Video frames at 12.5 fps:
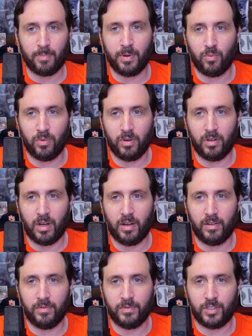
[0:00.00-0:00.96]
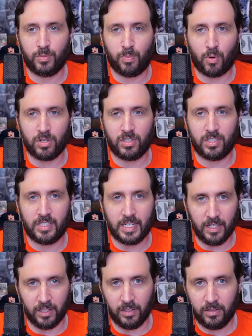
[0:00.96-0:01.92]
But sports
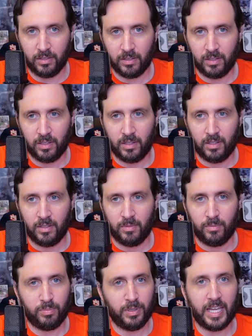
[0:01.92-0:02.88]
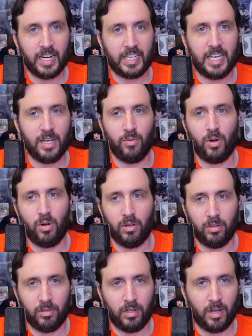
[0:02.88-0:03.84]
still played a key
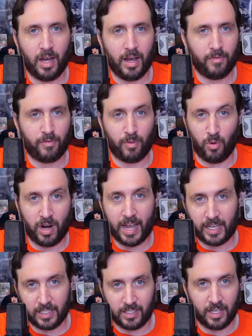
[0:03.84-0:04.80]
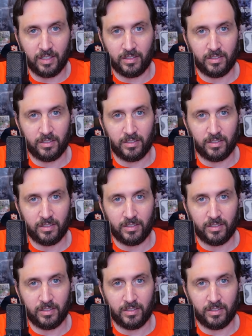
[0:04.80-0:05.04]
role, from what I could tell,